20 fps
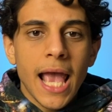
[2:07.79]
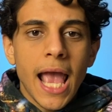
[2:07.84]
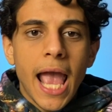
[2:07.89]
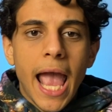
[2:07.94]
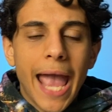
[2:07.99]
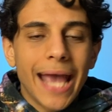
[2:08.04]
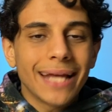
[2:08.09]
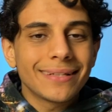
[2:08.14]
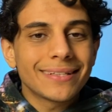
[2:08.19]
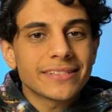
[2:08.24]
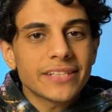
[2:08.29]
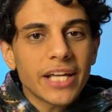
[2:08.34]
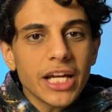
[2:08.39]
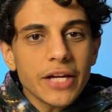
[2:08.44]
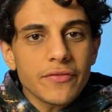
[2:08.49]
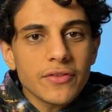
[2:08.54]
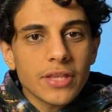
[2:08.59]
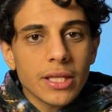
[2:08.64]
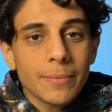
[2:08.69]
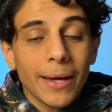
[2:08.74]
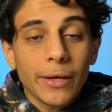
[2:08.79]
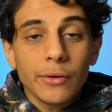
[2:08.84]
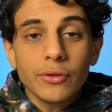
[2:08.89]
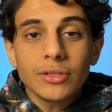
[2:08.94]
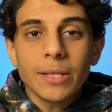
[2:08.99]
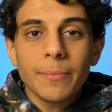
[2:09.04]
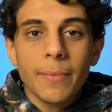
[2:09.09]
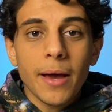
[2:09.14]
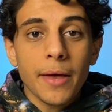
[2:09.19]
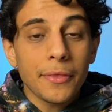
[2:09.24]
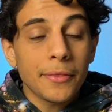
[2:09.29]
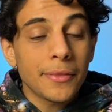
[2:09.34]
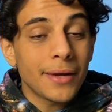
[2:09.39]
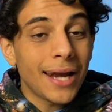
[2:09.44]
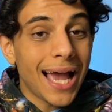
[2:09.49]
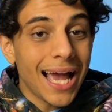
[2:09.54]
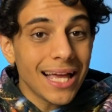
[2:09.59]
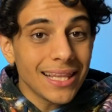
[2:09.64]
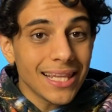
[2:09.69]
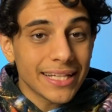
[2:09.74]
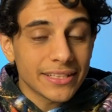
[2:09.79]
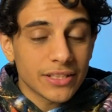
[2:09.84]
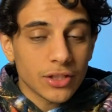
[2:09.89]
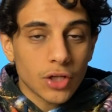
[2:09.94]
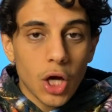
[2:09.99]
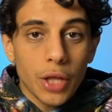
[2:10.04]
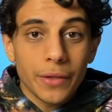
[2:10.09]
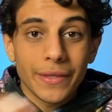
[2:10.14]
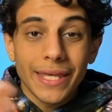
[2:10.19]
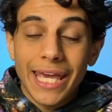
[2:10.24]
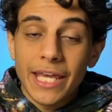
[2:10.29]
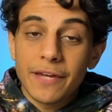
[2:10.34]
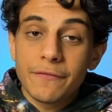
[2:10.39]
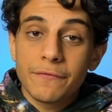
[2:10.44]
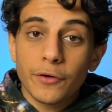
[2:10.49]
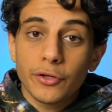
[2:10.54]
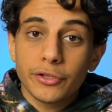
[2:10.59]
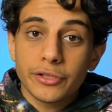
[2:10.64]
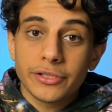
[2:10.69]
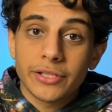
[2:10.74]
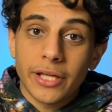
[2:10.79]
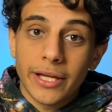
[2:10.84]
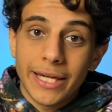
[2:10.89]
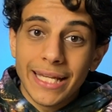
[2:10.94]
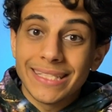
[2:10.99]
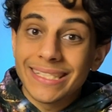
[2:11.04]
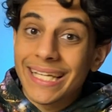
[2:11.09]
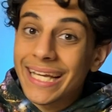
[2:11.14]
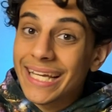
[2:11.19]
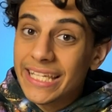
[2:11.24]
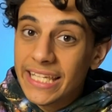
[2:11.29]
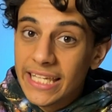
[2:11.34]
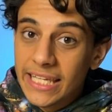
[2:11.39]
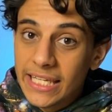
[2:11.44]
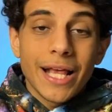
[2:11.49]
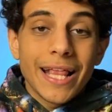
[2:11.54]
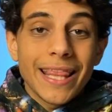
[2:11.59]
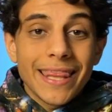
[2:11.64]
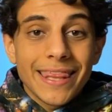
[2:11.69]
And to study for them, I use a method that I like to call the inverse study technique.